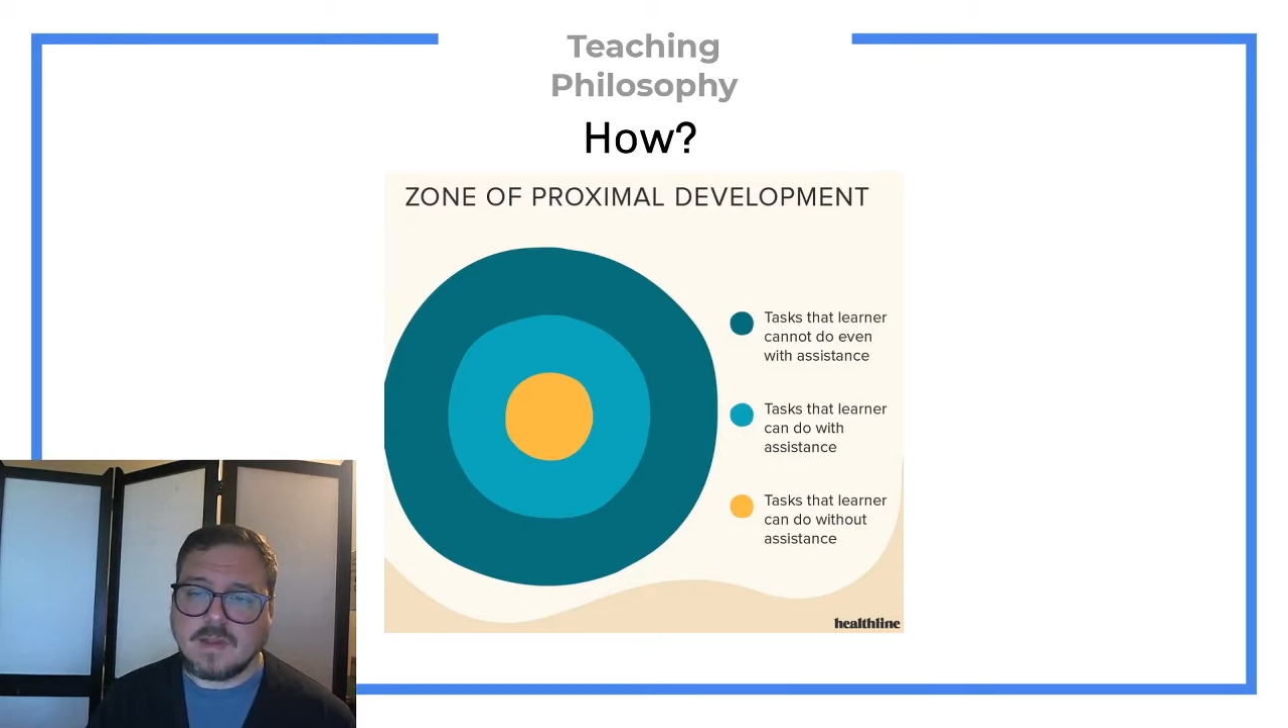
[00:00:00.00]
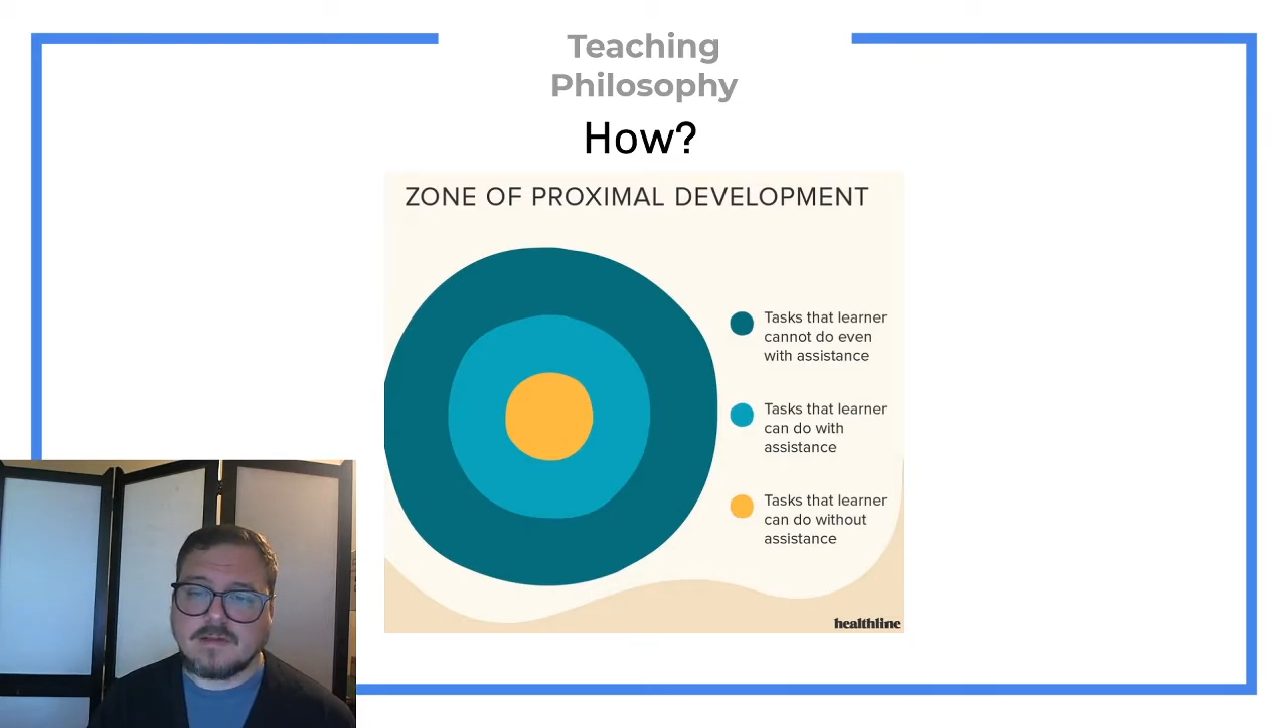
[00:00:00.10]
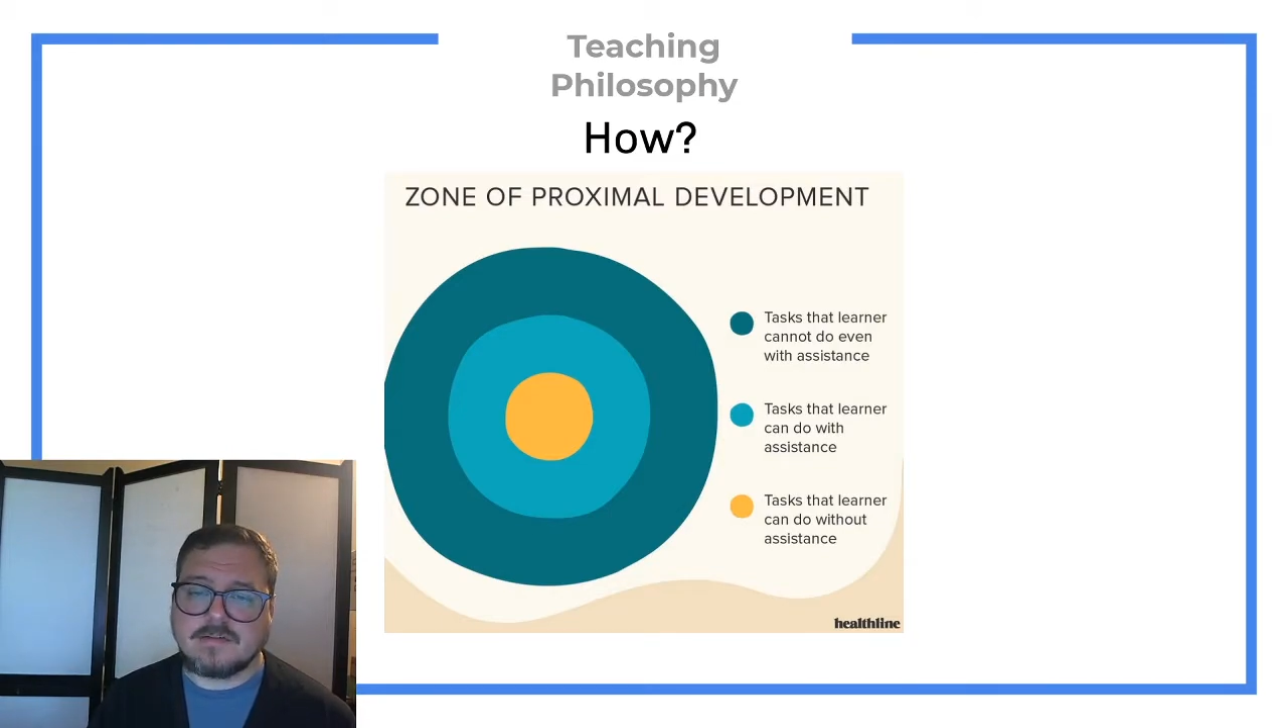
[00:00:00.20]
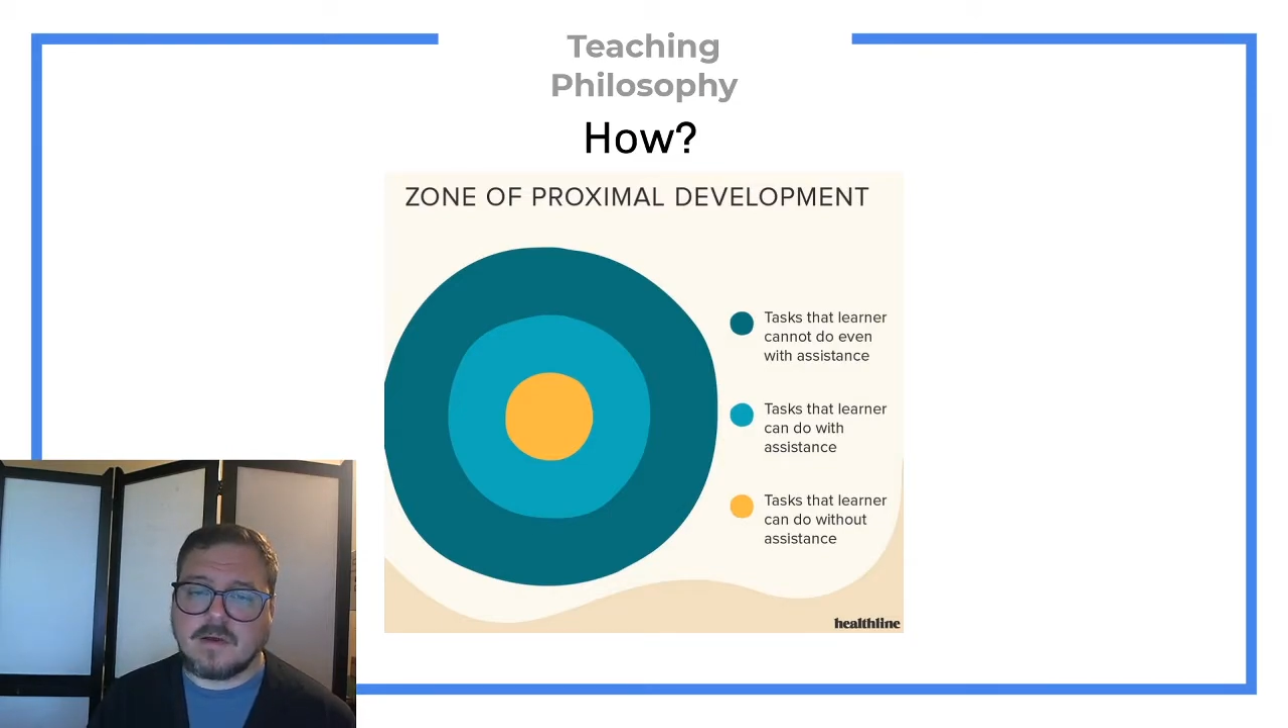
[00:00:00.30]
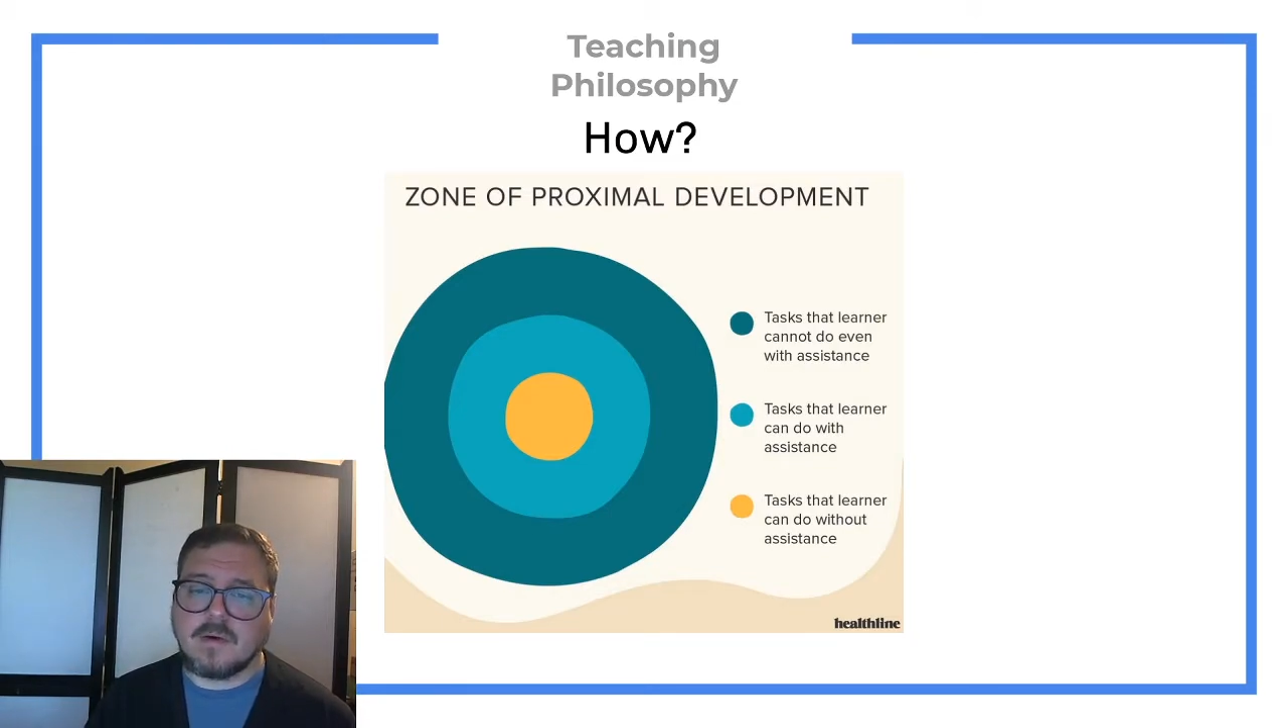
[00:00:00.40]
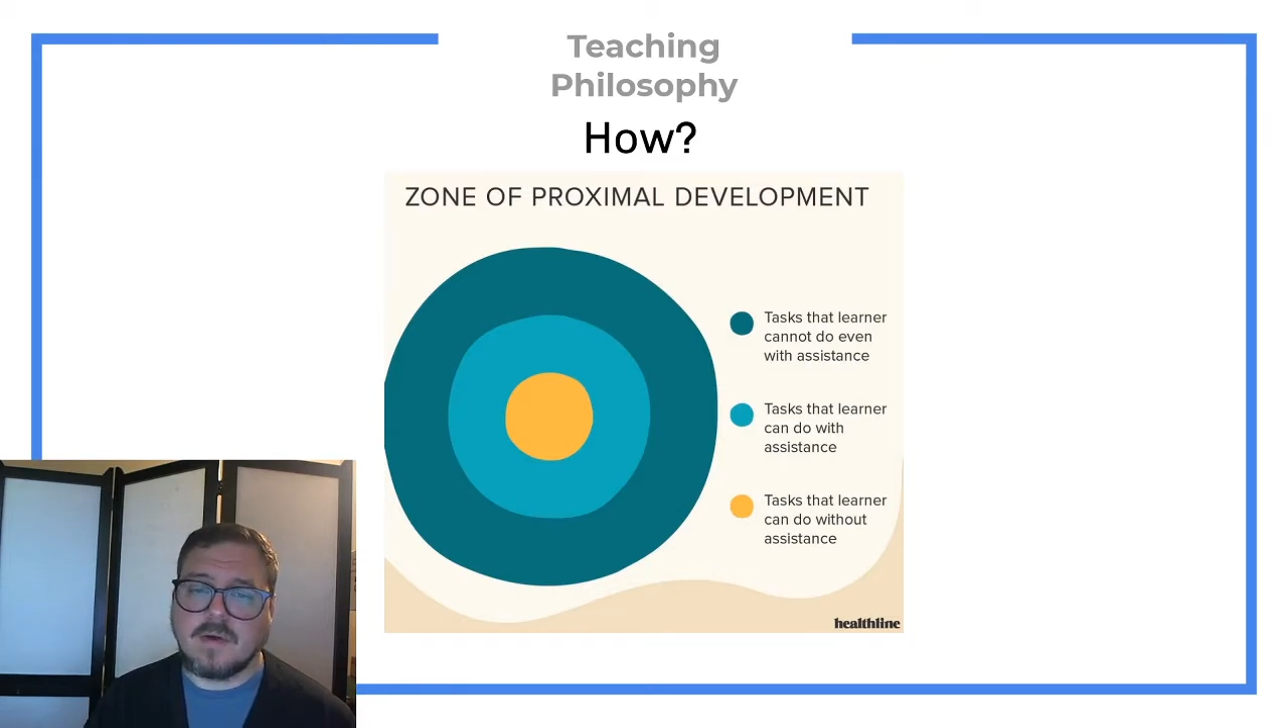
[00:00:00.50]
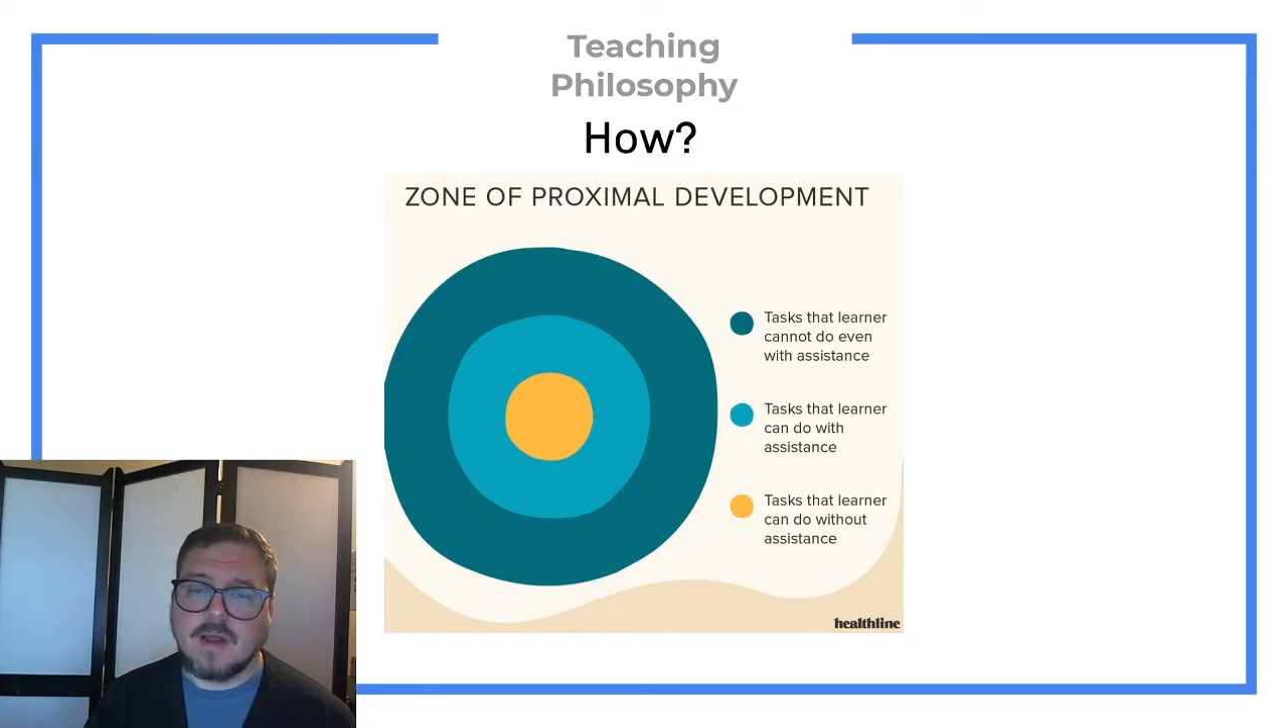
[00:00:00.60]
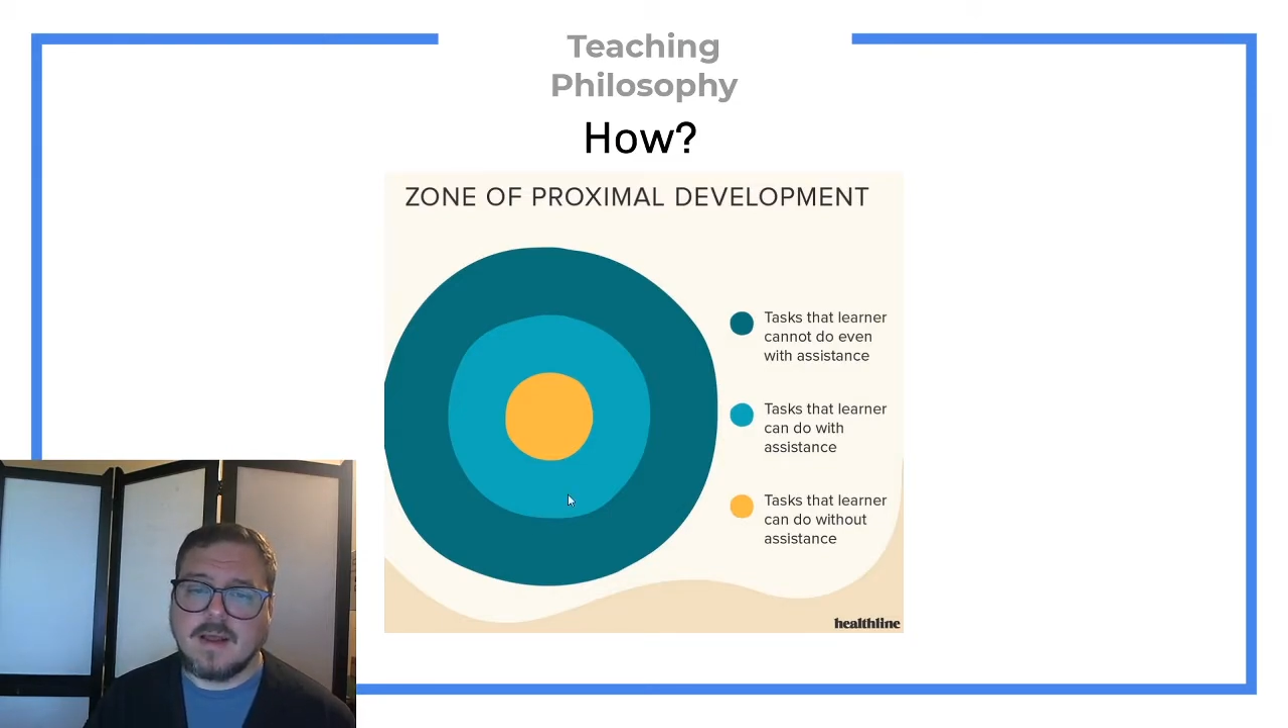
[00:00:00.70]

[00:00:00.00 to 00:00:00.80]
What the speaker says: So